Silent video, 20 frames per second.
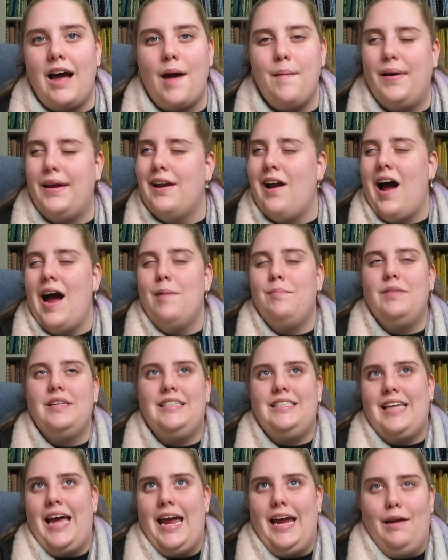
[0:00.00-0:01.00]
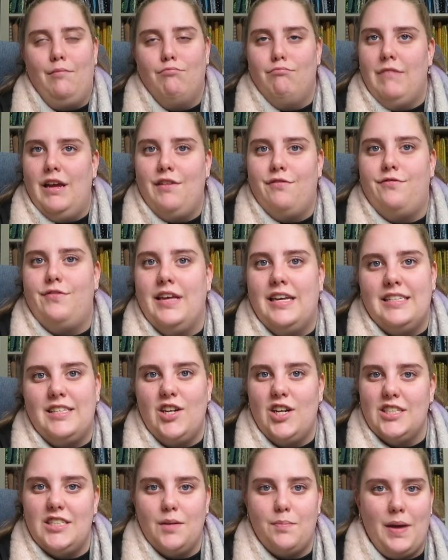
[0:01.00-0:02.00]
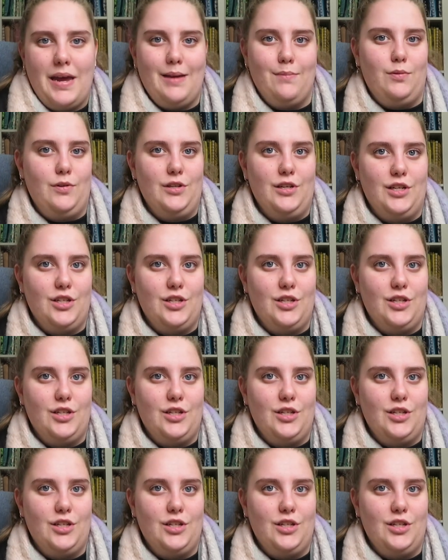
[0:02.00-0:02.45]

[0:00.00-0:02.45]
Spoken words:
I mean, I'm the same. If there's lots of people